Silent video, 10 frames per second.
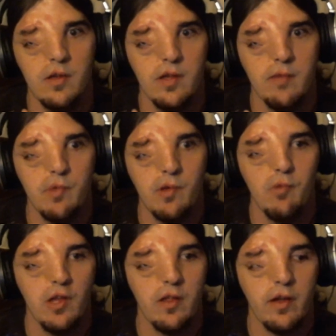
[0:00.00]
seemed to
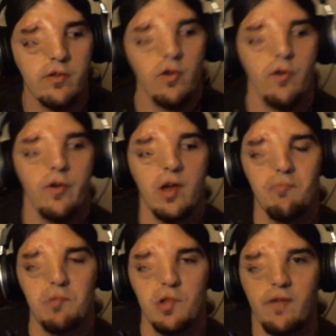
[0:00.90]
be like showing
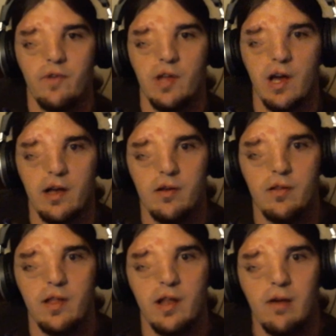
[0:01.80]
up in every
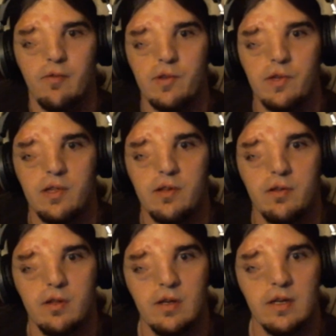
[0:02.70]
aisle that I was in